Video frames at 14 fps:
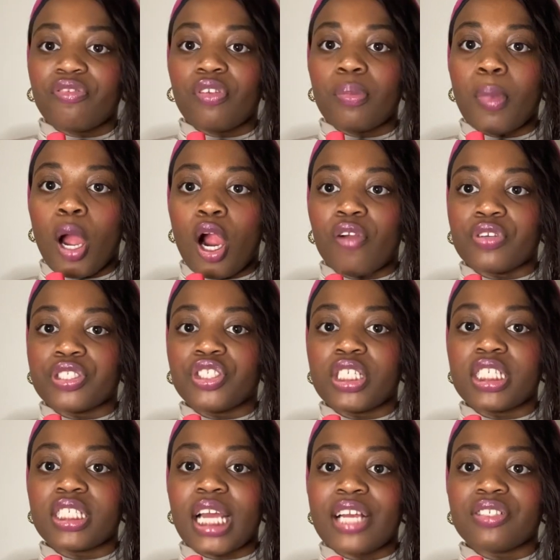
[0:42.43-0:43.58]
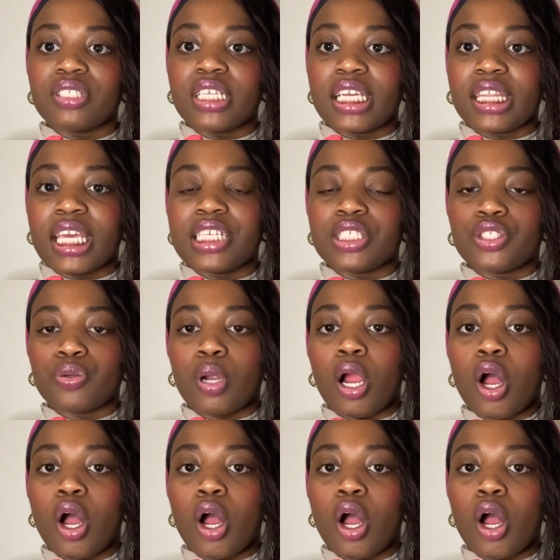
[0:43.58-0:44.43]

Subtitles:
from Harvard, she decides to take things into her